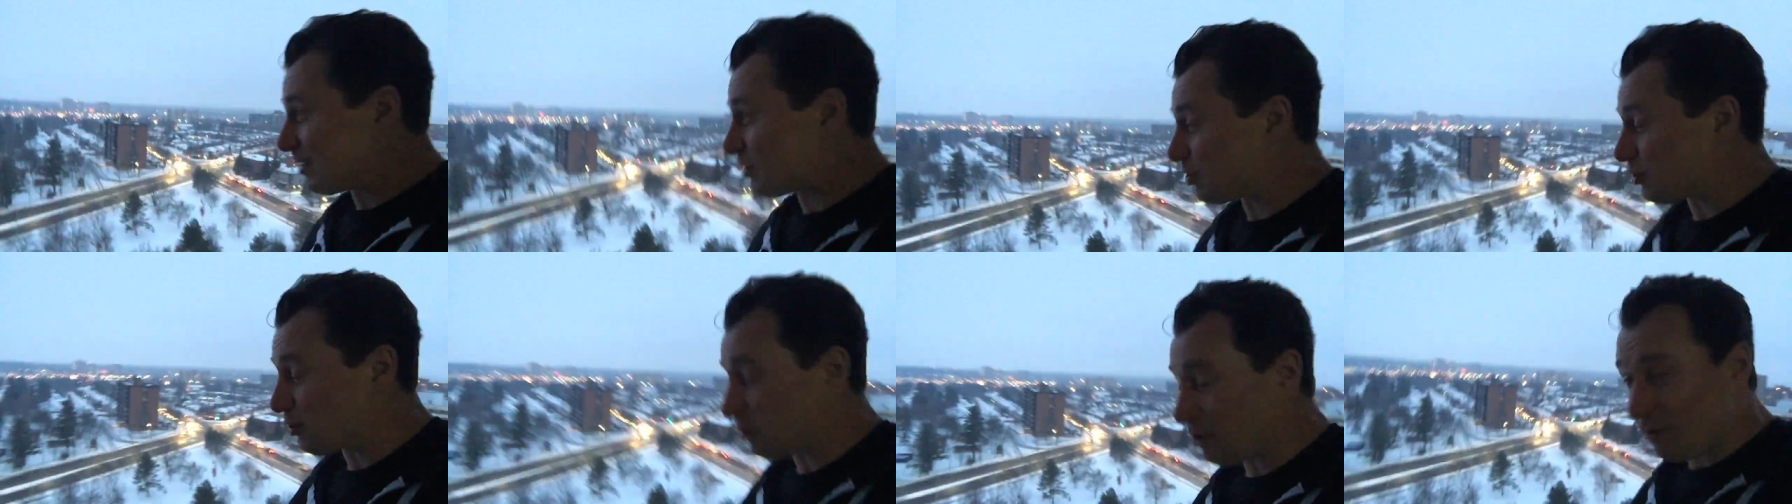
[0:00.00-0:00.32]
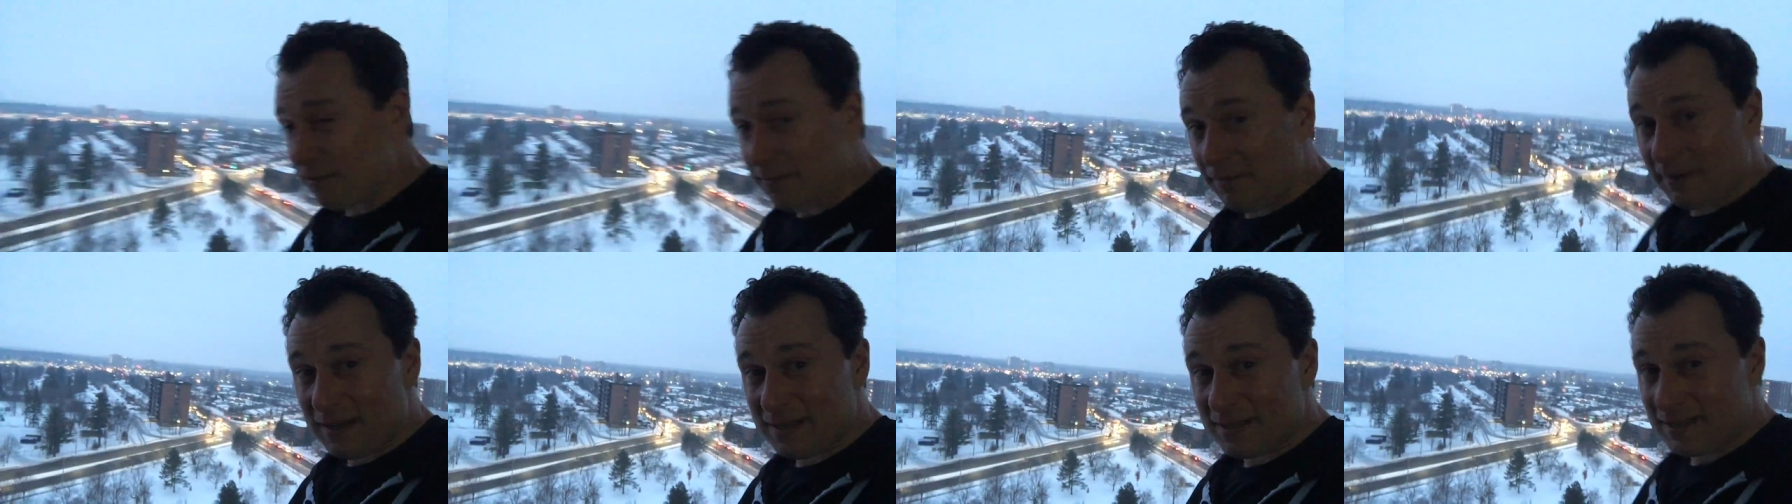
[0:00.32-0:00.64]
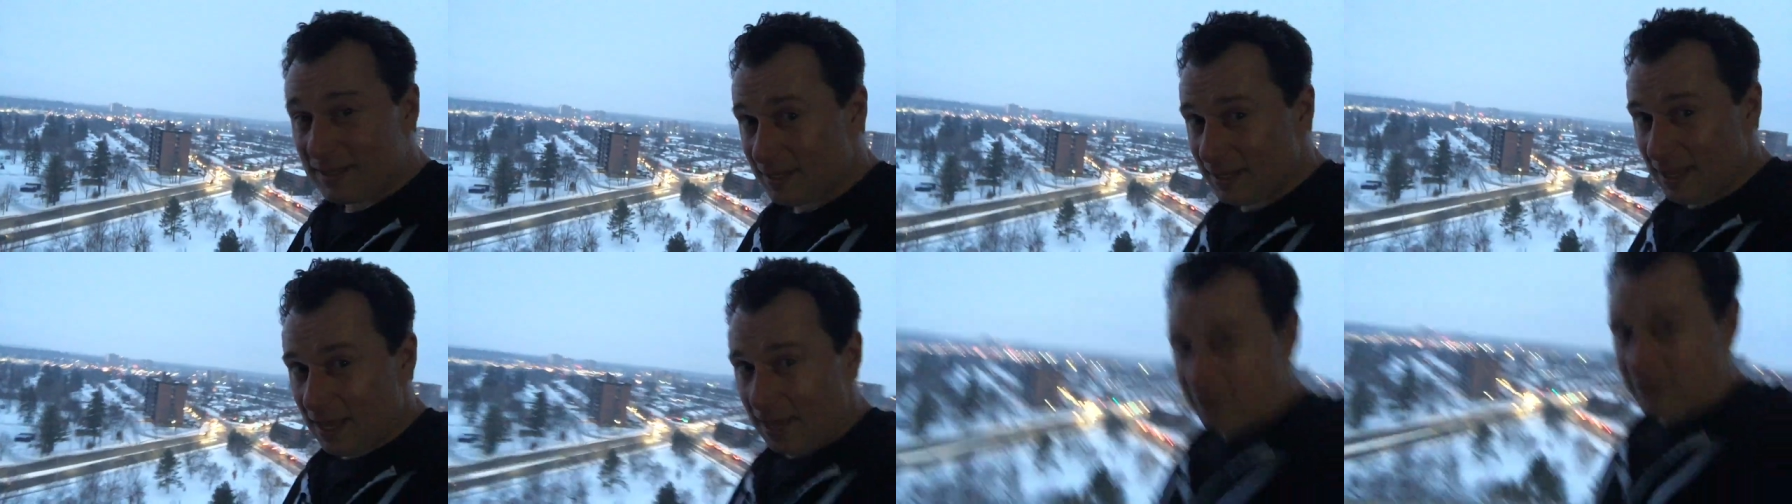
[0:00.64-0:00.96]
service
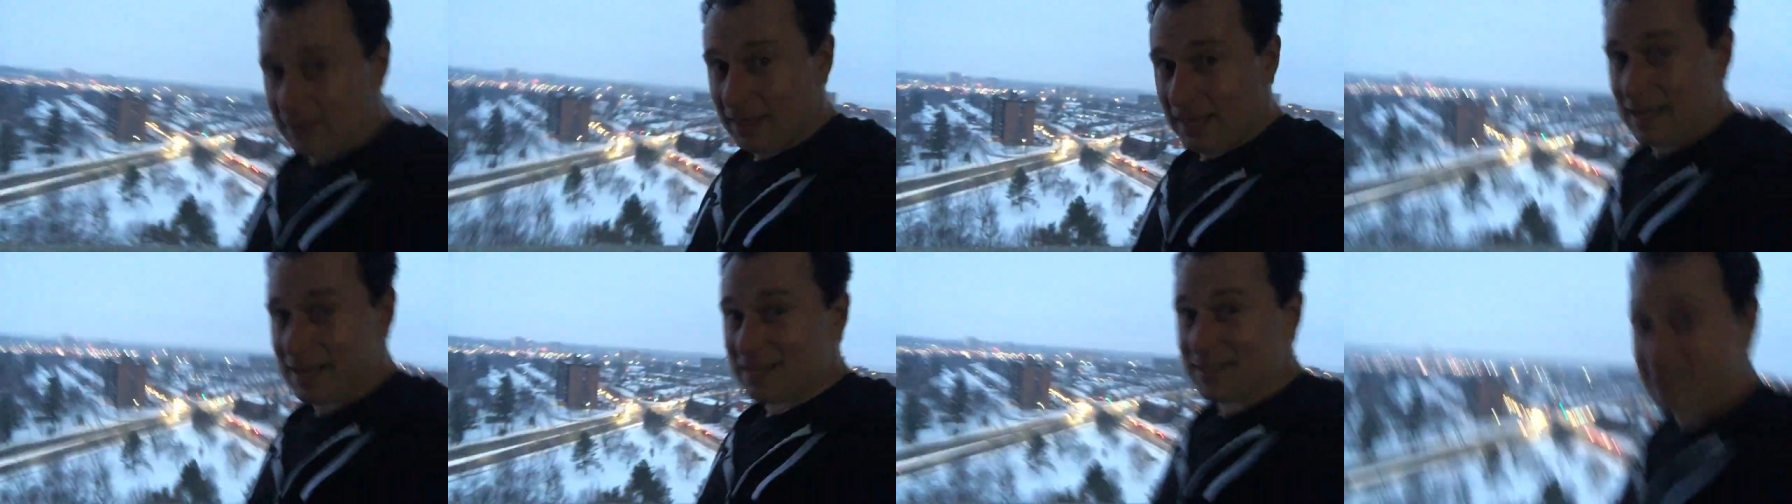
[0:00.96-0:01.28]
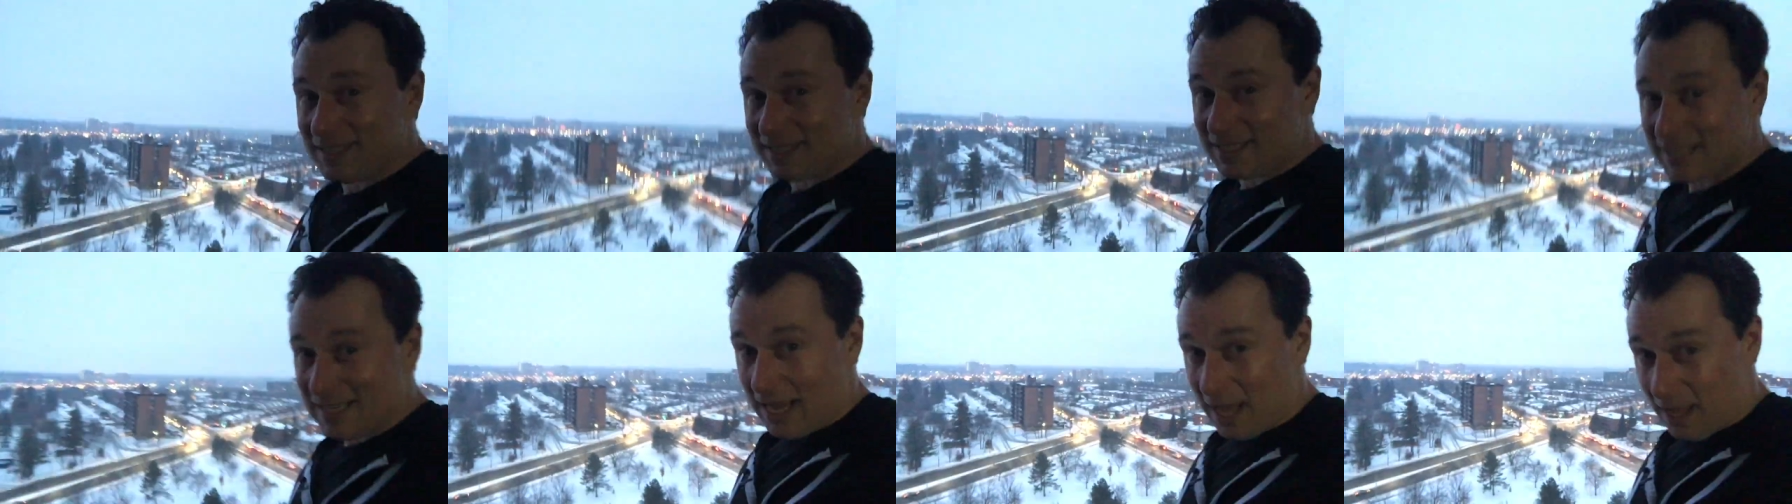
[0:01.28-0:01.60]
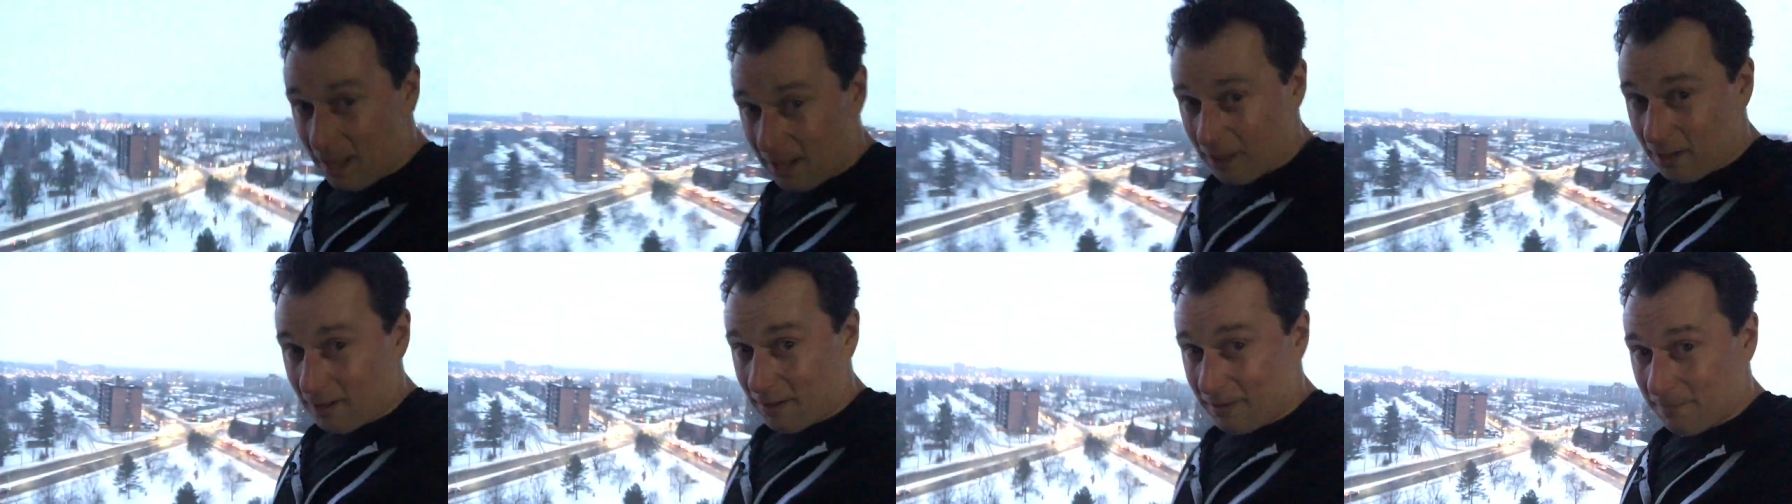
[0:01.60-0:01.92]
that they
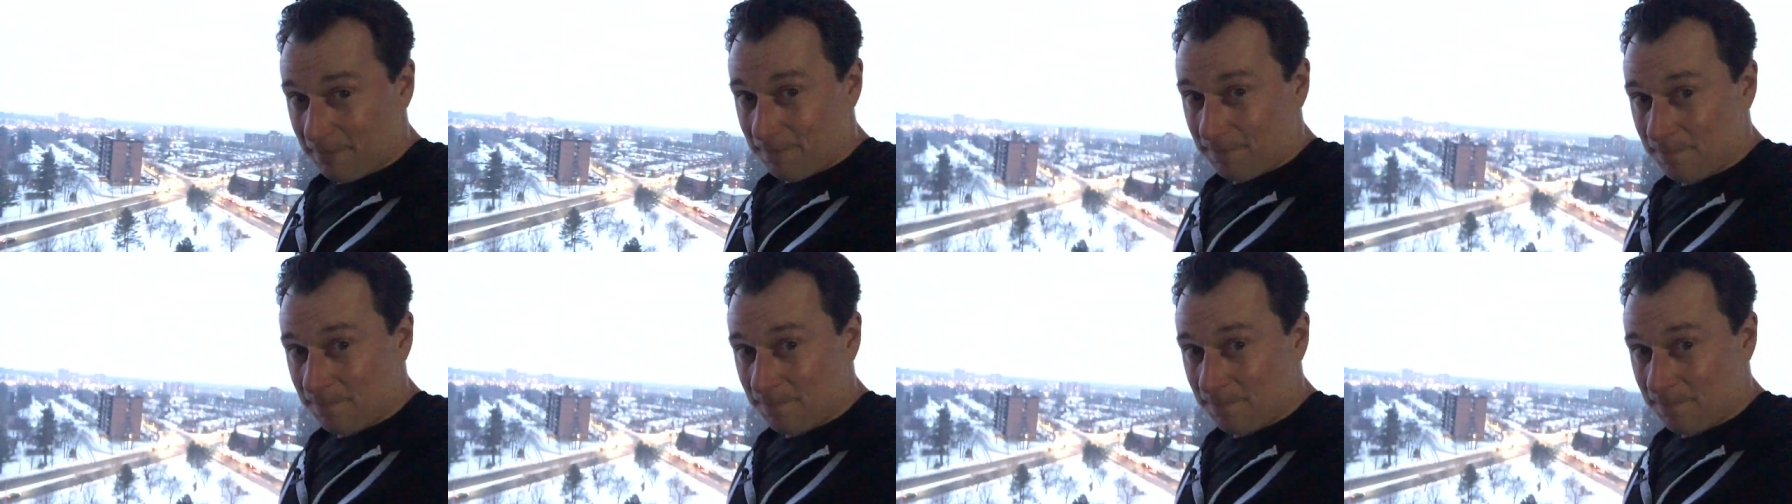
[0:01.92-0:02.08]
sell?